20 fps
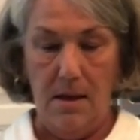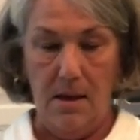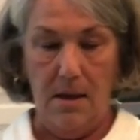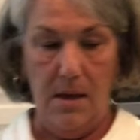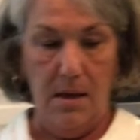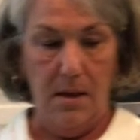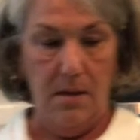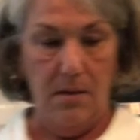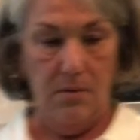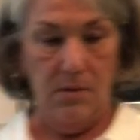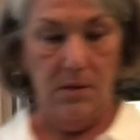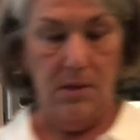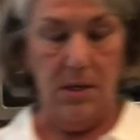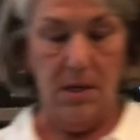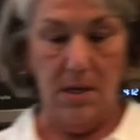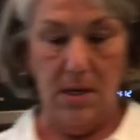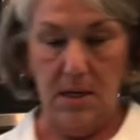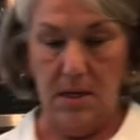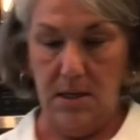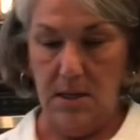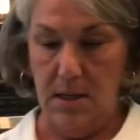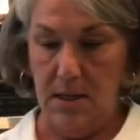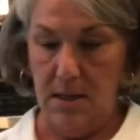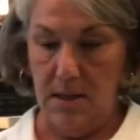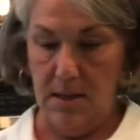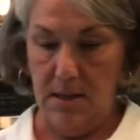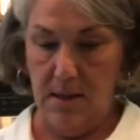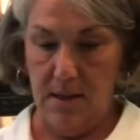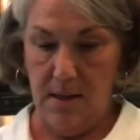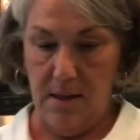Can you see it?
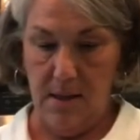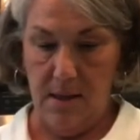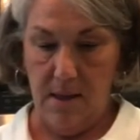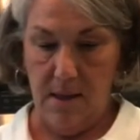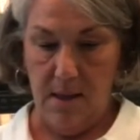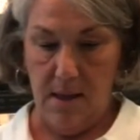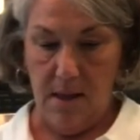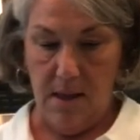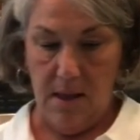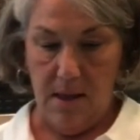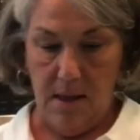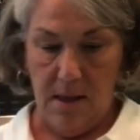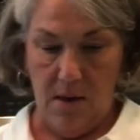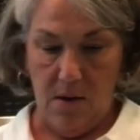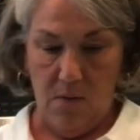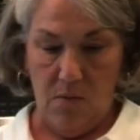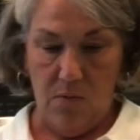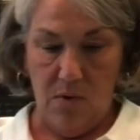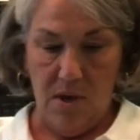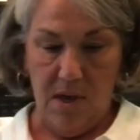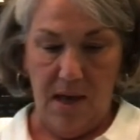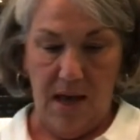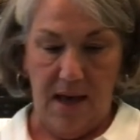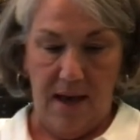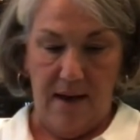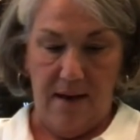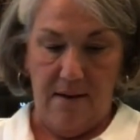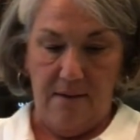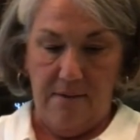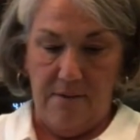We
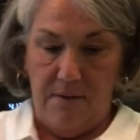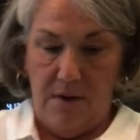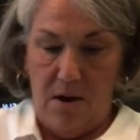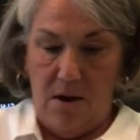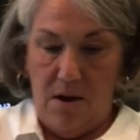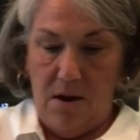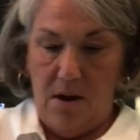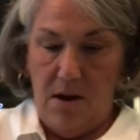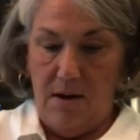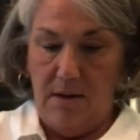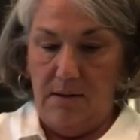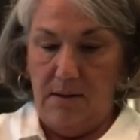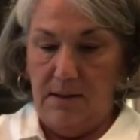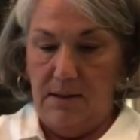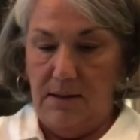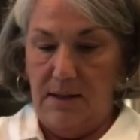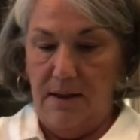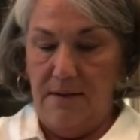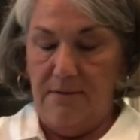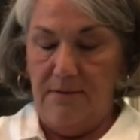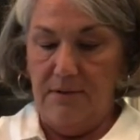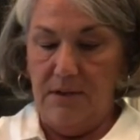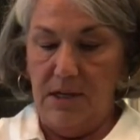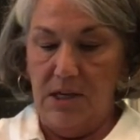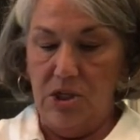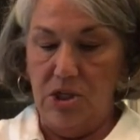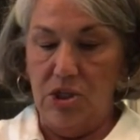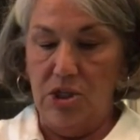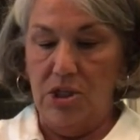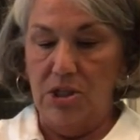have our lovely
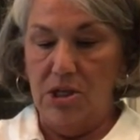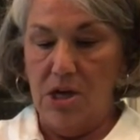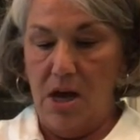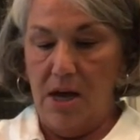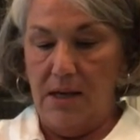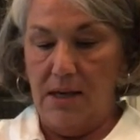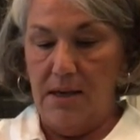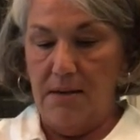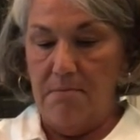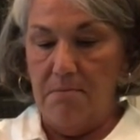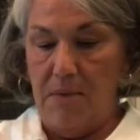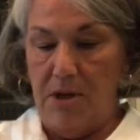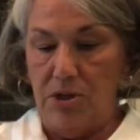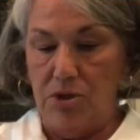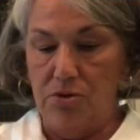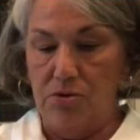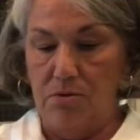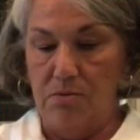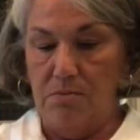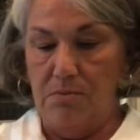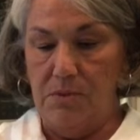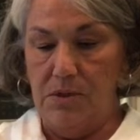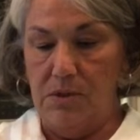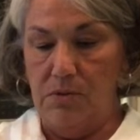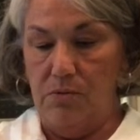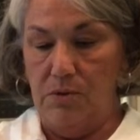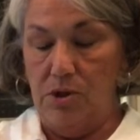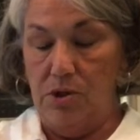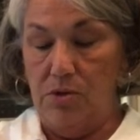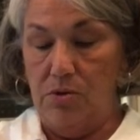shiitake mushrooms,
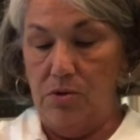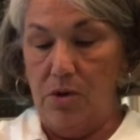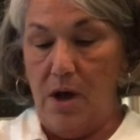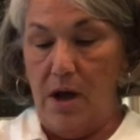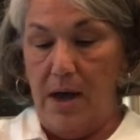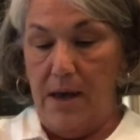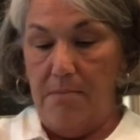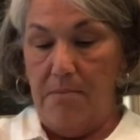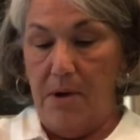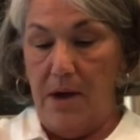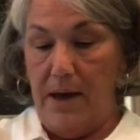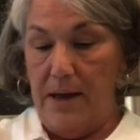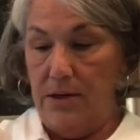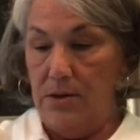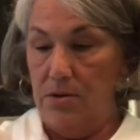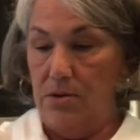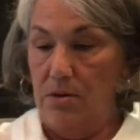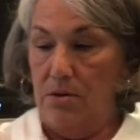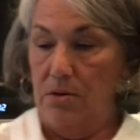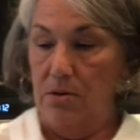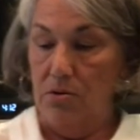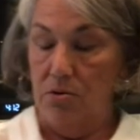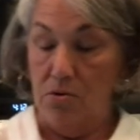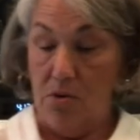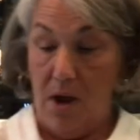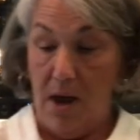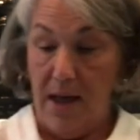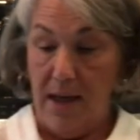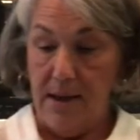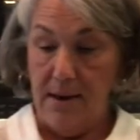which I bought
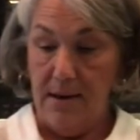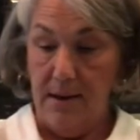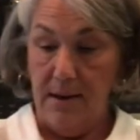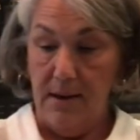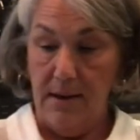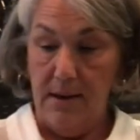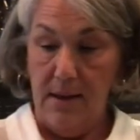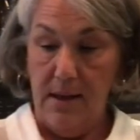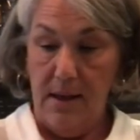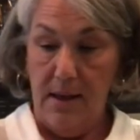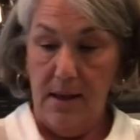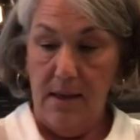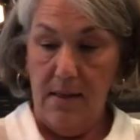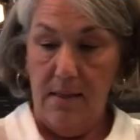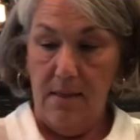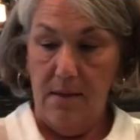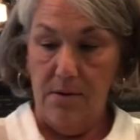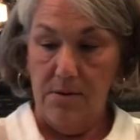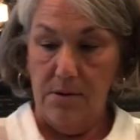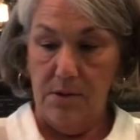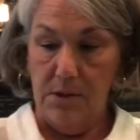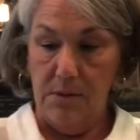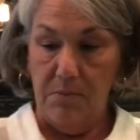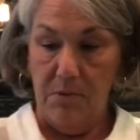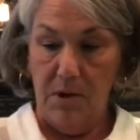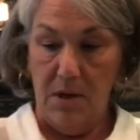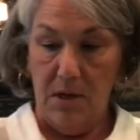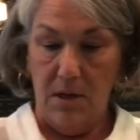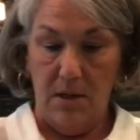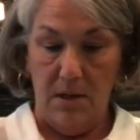dried. Those
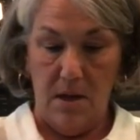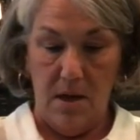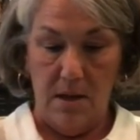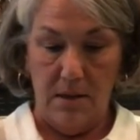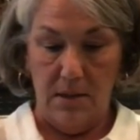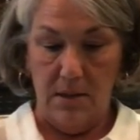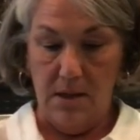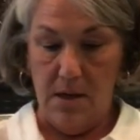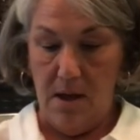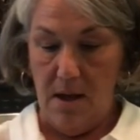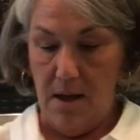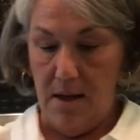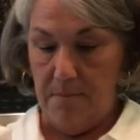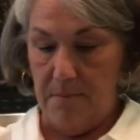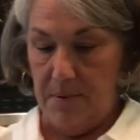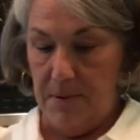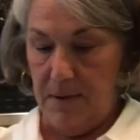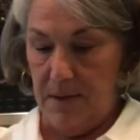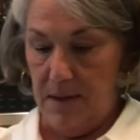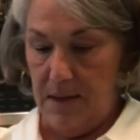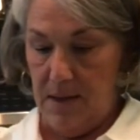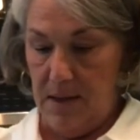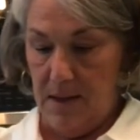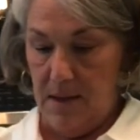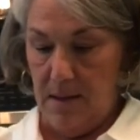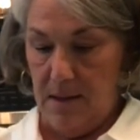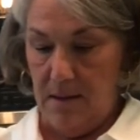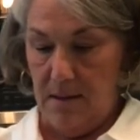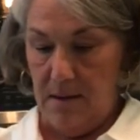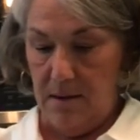sprinkle on top.
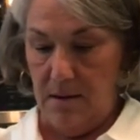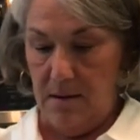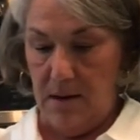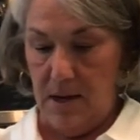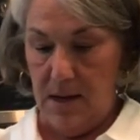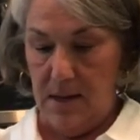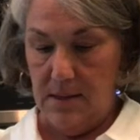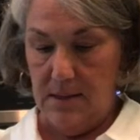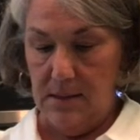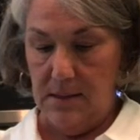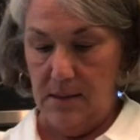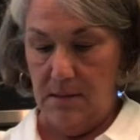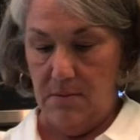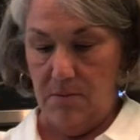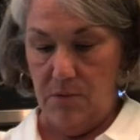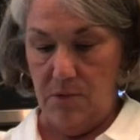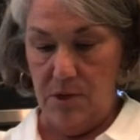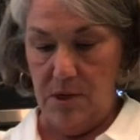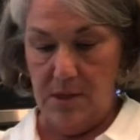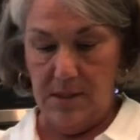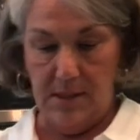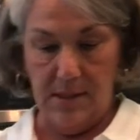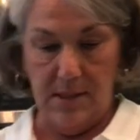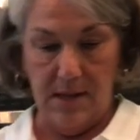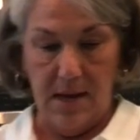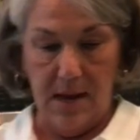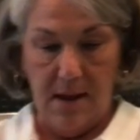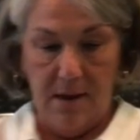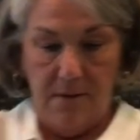They're nice and moist now.